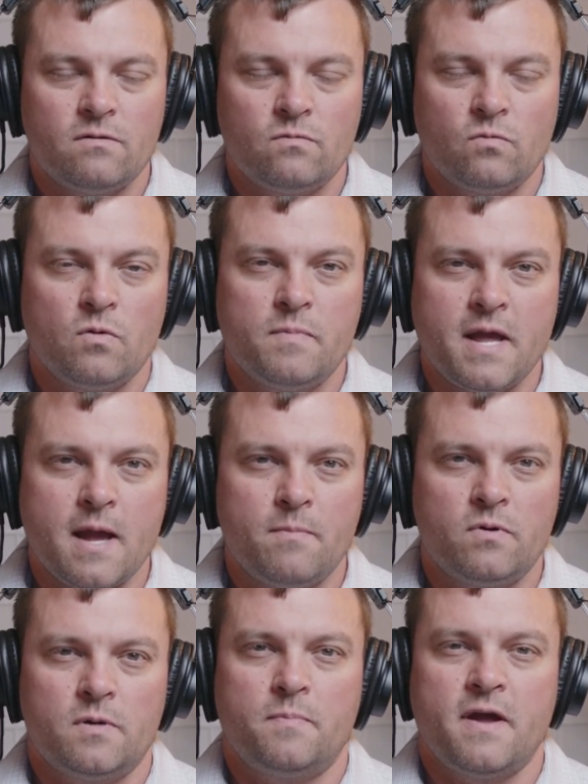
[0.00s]
will be
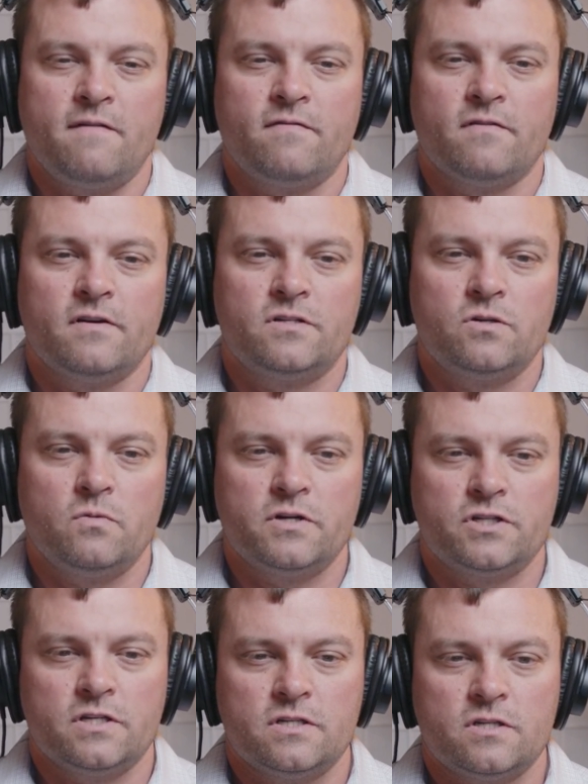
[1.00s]
able to pay for their
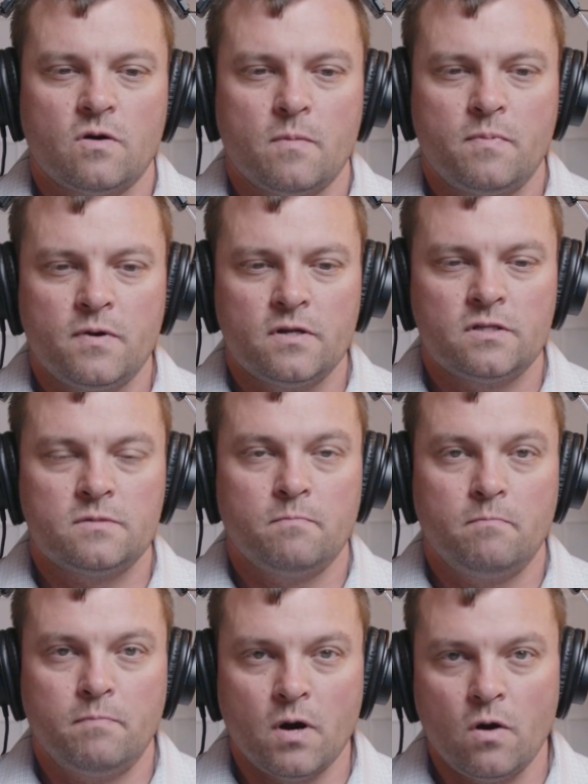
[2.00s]
tuition. So it puts
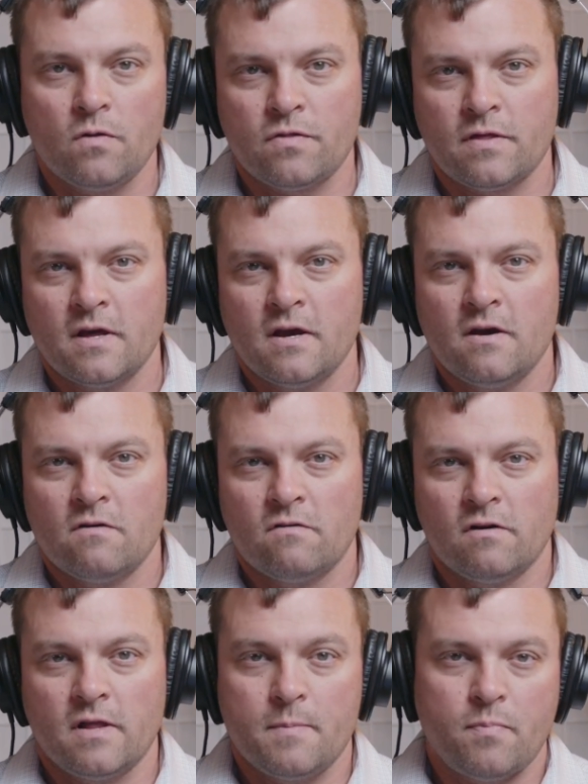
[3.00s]
both
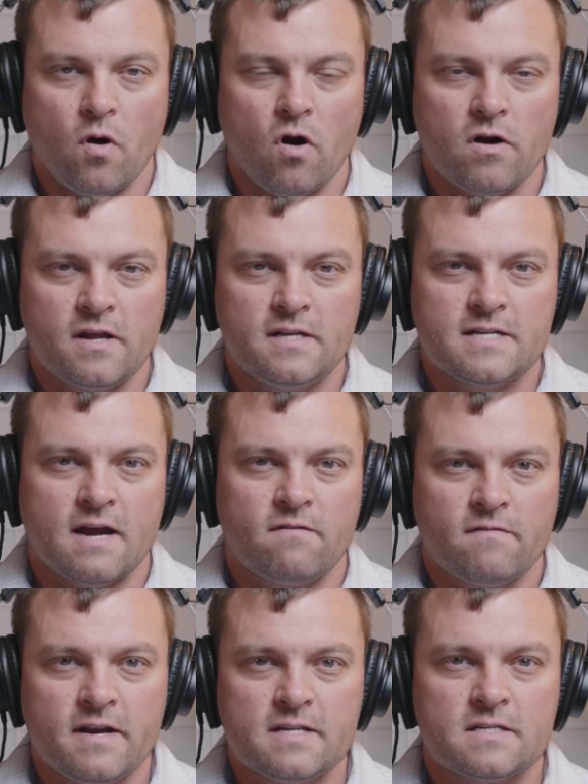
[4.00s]
really parties at
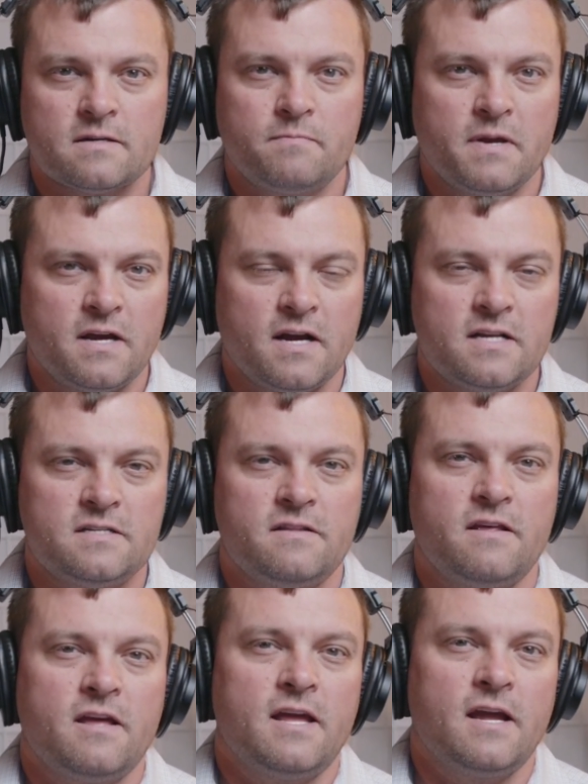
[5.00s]
risk because of
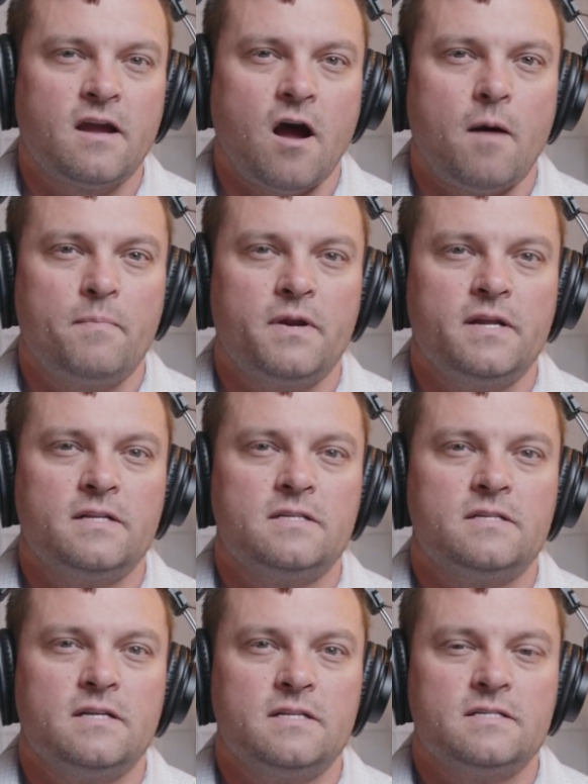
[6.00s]
the
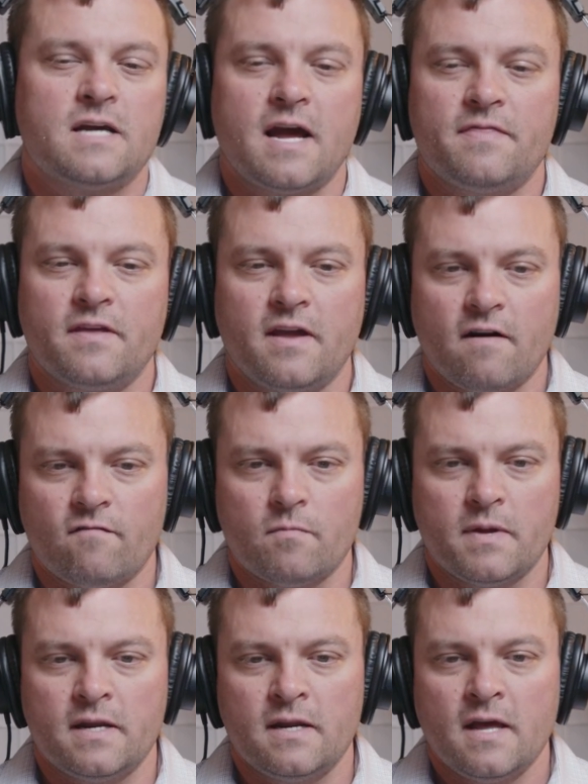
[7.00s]
incompetence inside the
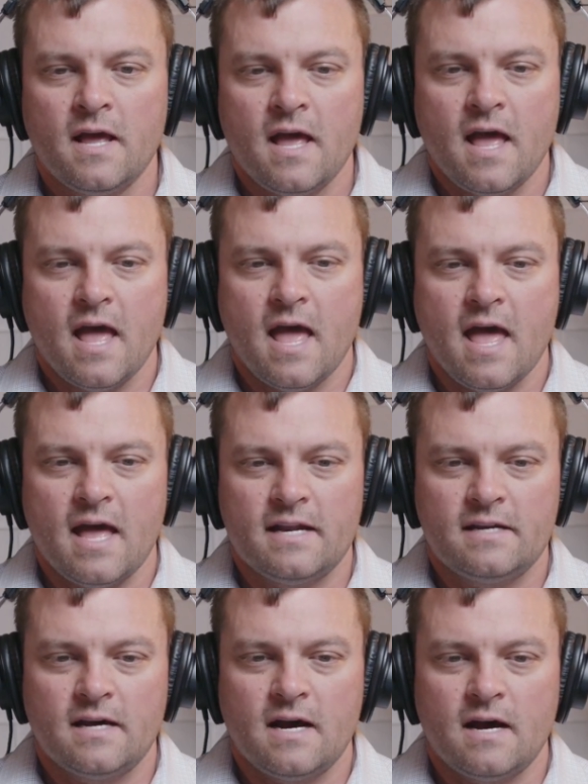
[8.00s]
government.
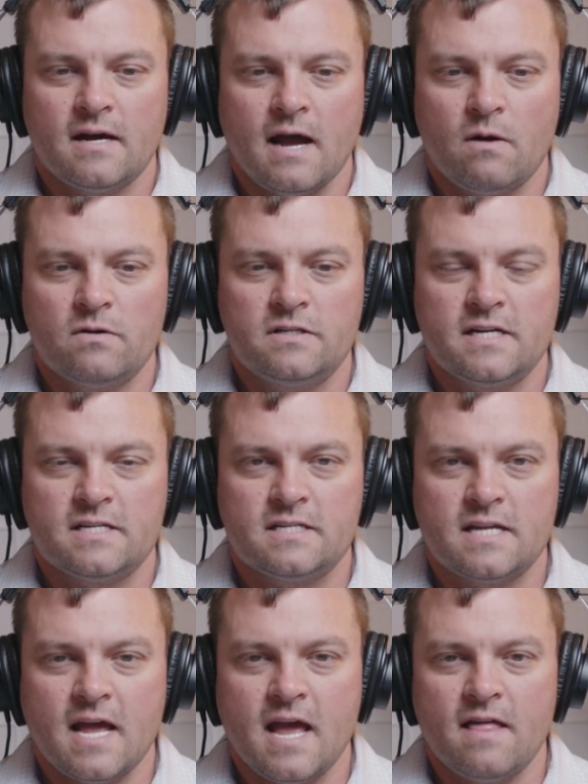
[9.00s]
And I would
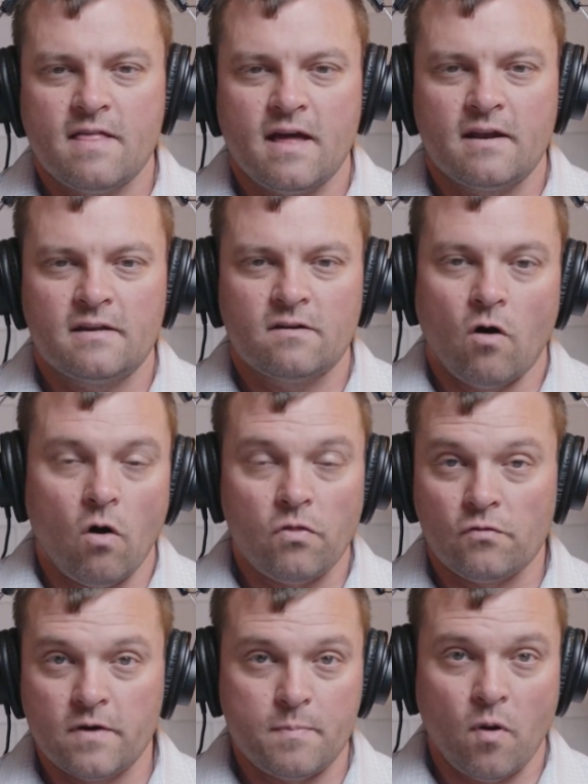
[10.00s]
just say that all
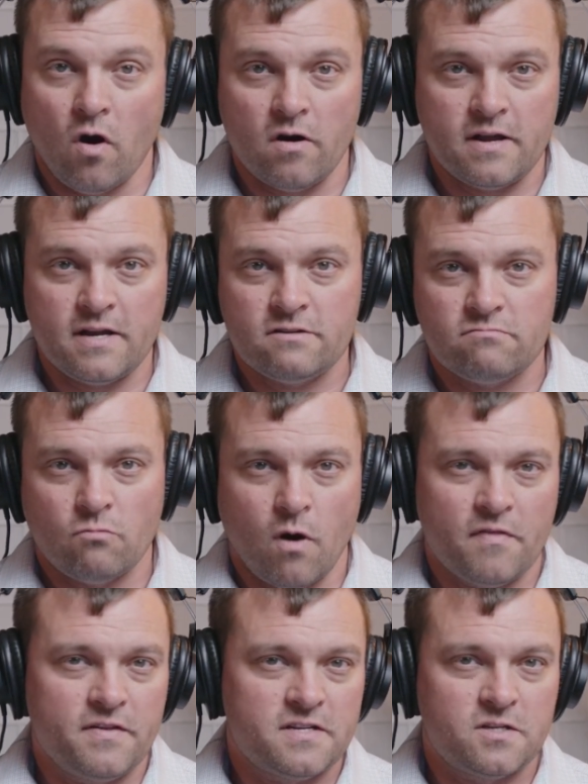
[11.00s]
three parties
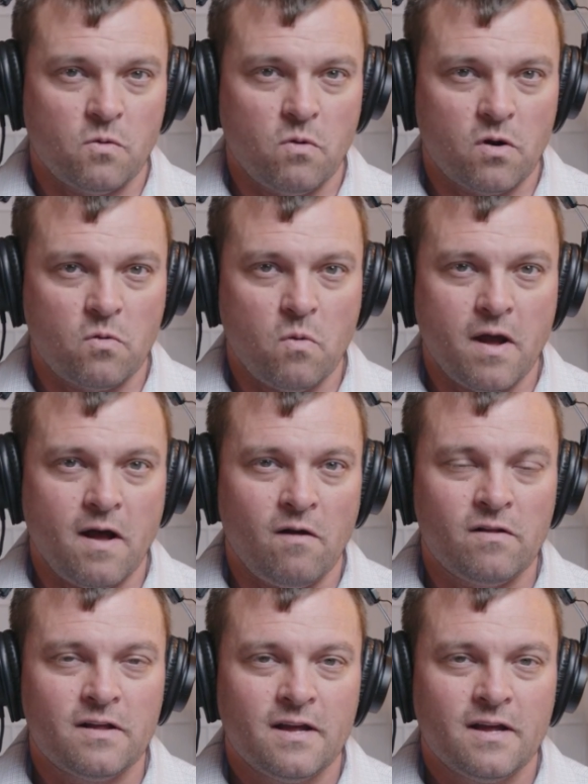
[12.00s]
want this to work well,